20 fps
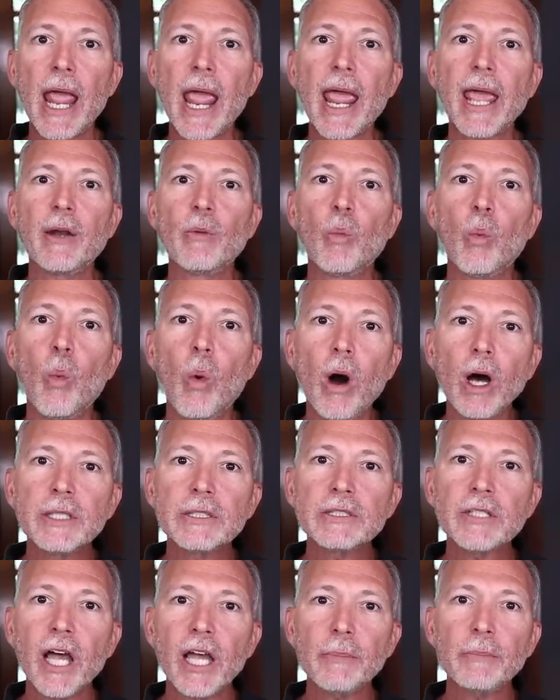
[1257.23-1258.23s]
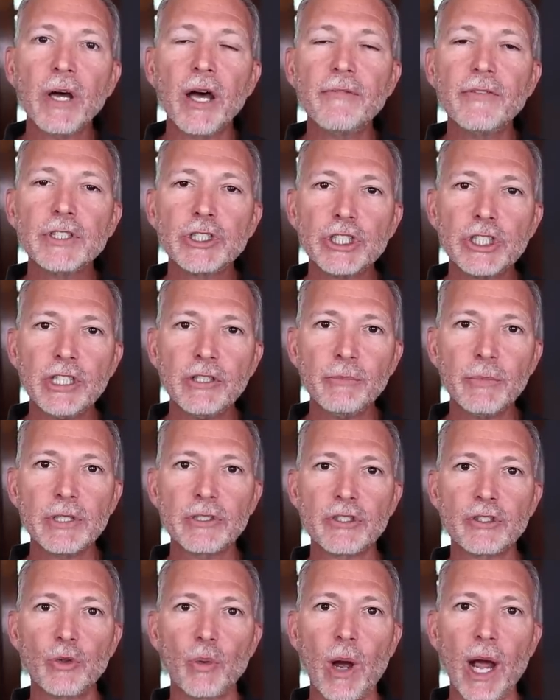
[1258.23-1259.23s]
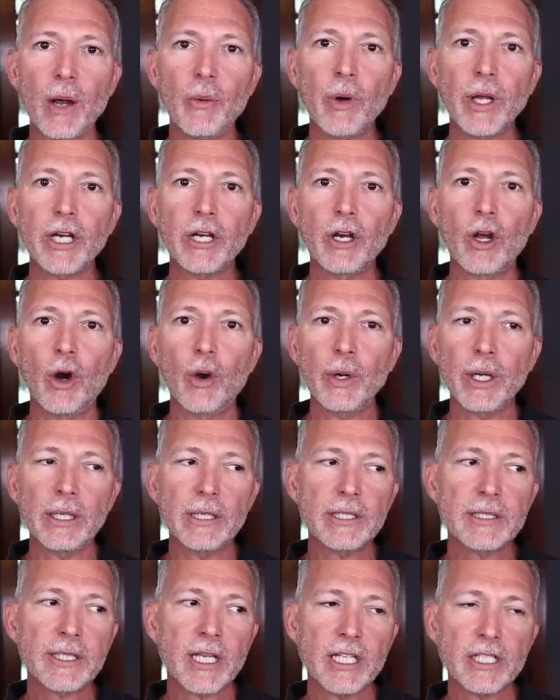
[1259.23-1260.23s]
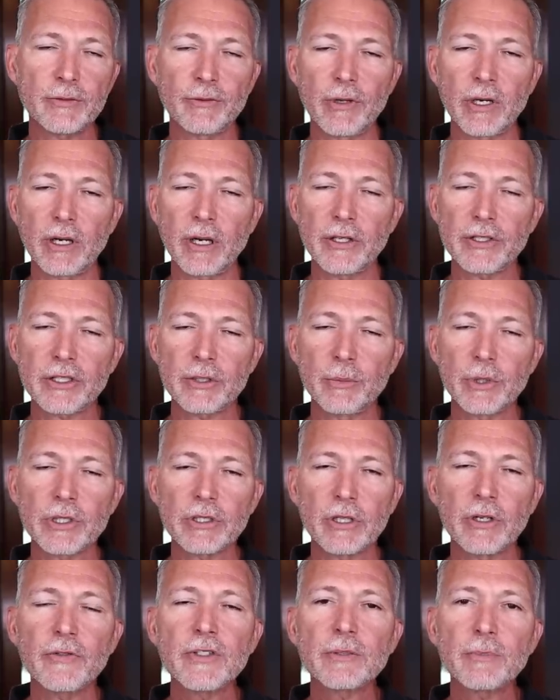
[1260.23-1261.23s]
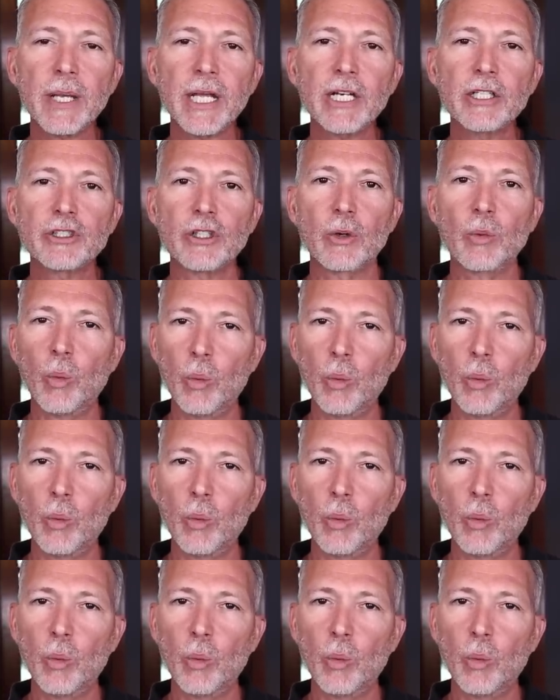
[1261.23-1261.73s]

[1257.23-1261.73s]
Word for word: And what type of achievements do I want to know, in this case for a customer service manager?